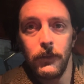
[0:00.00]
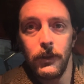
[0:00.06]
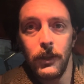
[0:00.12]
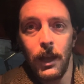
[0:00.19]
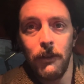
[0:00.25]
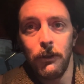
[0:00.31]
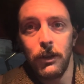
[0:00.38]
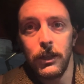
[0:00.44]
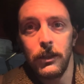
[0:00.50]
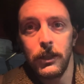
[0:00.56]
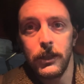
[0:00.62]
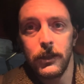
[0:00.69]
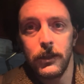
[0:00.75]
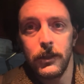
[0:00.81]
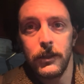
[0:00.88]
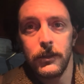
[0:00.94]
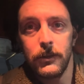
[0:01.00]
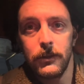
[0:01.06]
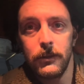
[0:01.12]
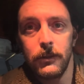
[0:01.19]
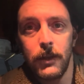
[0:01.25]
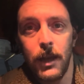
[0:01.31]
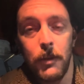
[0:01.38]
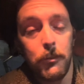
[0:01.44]
I've already looked at this.
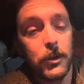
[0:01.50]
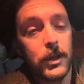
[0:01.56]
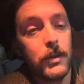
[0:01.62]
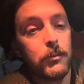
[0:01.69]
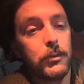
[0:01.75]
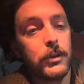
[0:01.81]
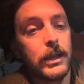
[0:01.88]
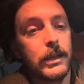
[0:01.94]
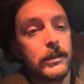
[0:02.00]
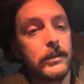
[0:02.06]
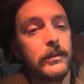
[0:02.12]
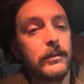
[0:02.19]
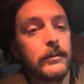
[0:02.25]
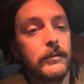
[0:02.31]
I'm pretty impressed.